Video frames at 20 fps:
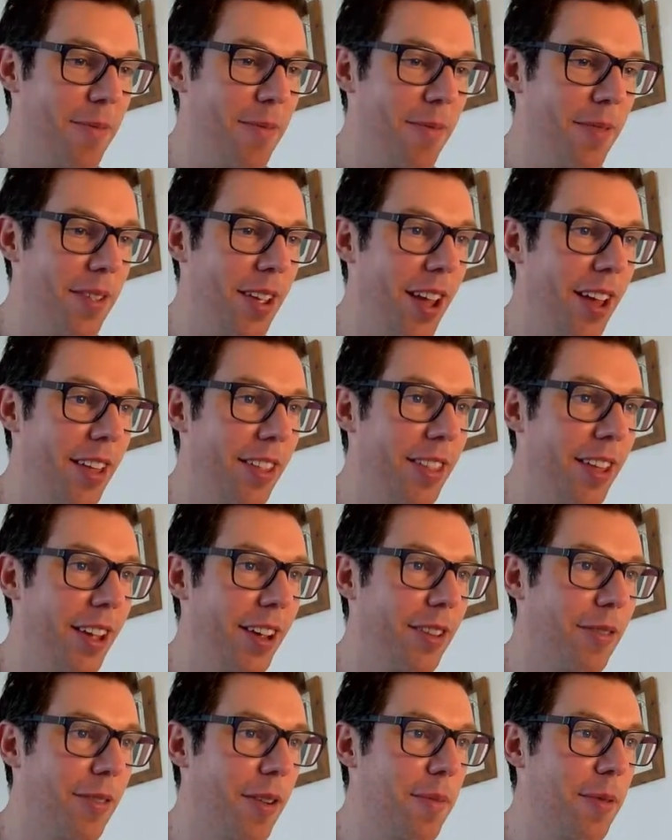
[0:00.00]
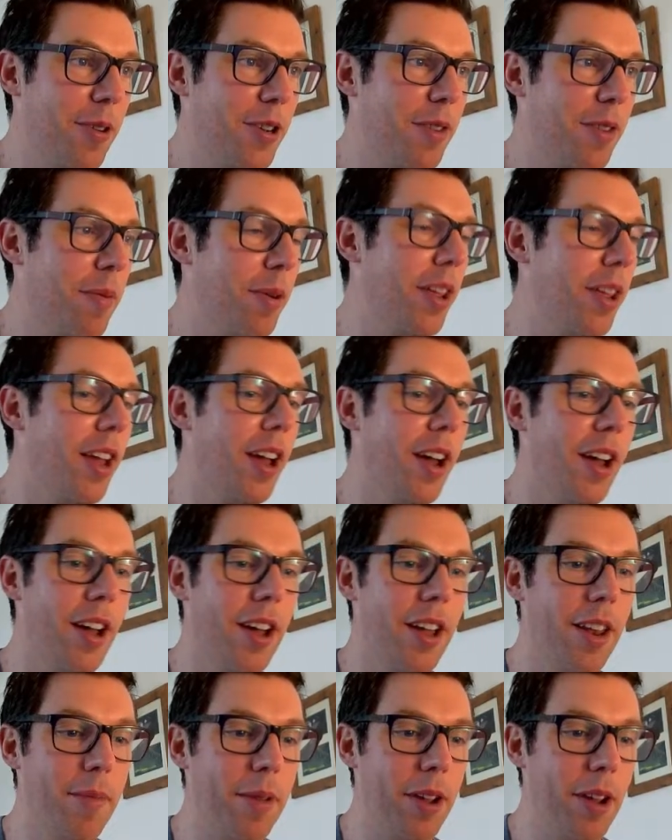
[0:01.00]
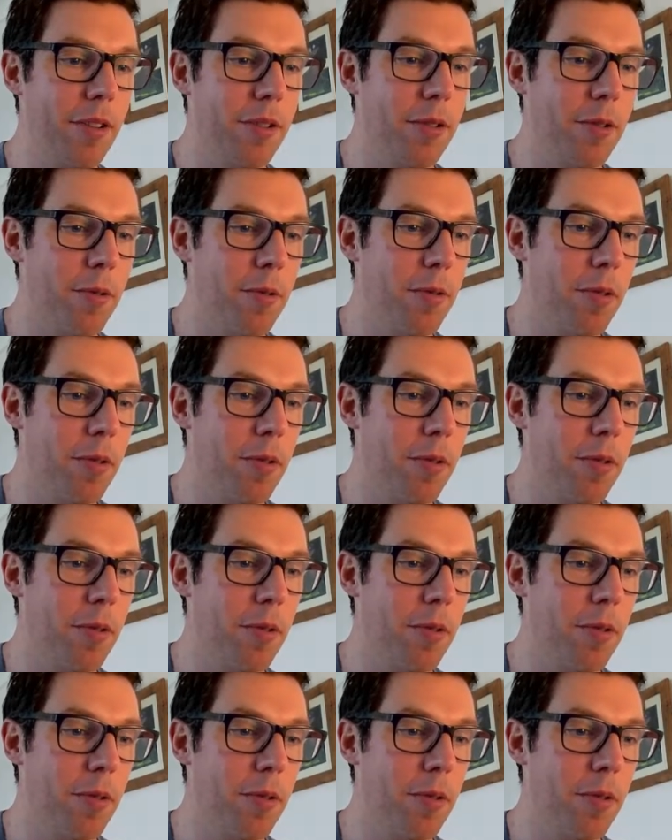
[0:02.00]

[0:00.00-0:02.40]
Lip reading: Yeah, thanks very much, everybody. Let me go to the